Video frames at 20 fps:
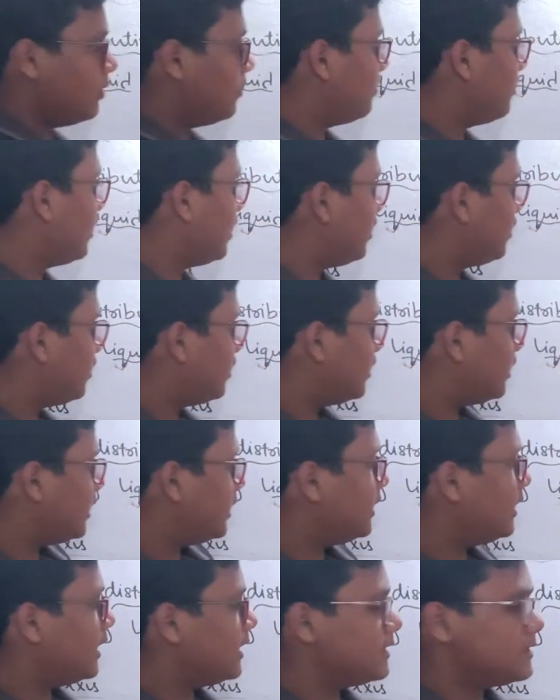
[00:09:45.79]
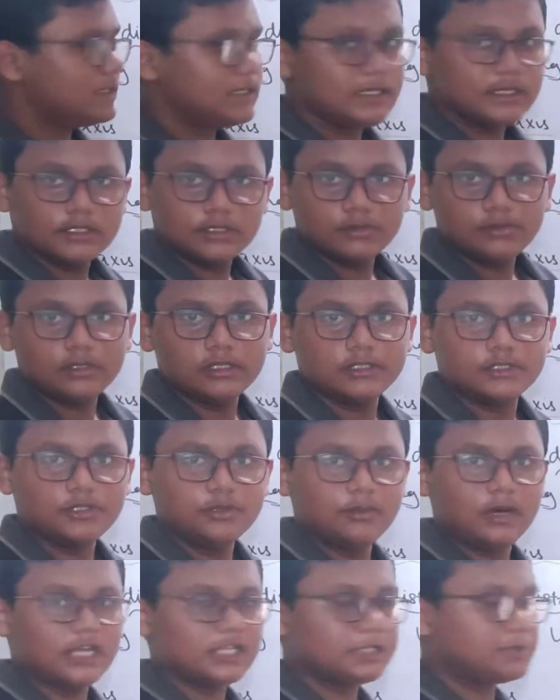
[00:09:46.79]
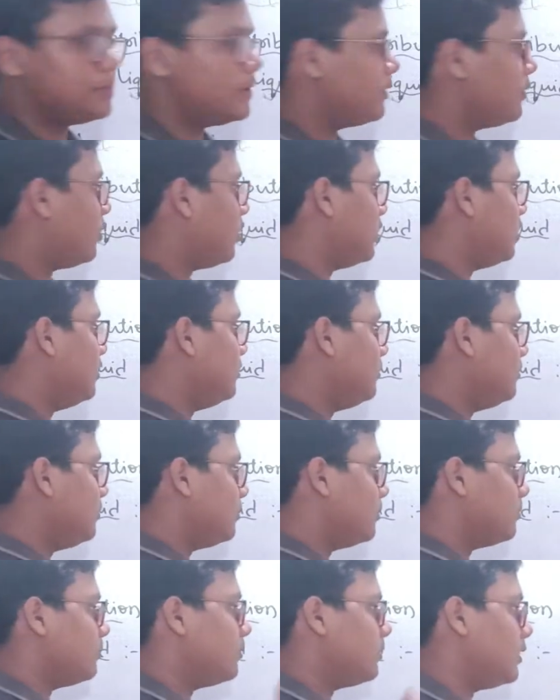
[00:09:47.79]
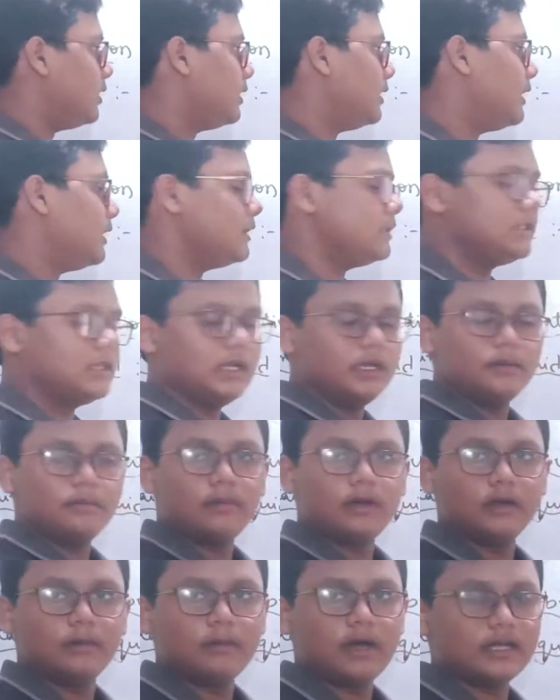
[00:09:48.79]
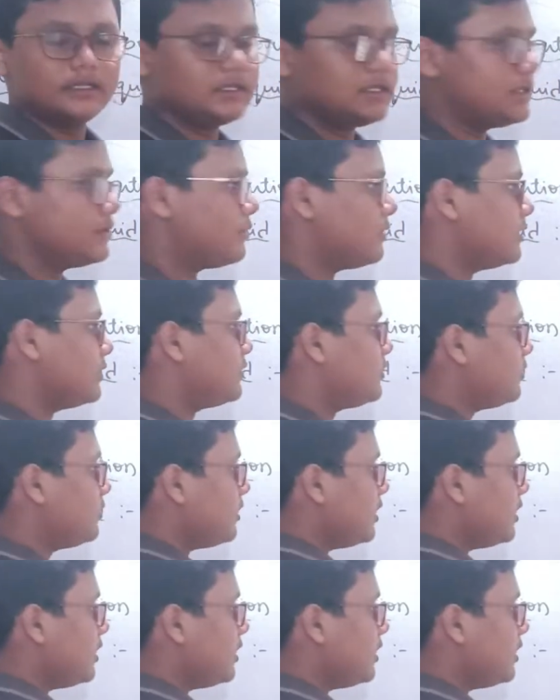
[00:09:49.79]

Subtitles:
Density is equals to mass by volume, mass is equals to